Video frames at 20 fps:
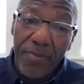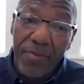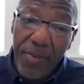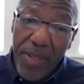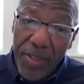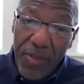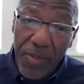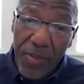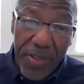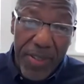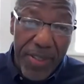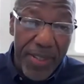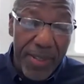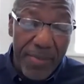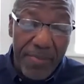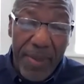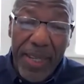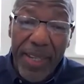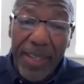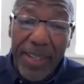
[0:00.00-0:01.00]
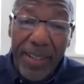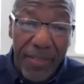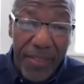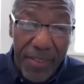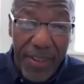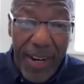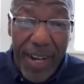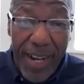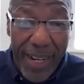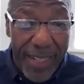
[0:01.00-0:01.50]
resources being a
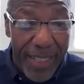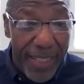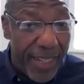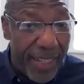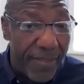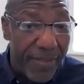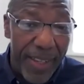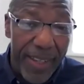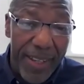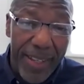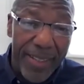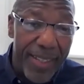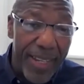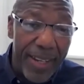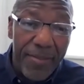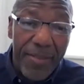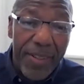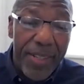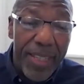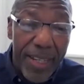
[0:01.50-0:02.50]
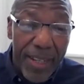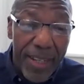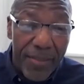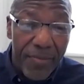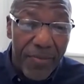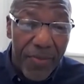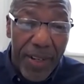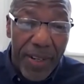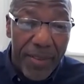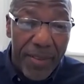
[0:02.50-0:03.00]
variety of things,
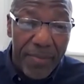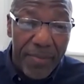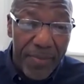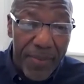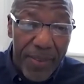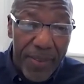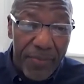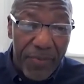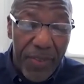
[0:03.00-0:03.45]
everything from,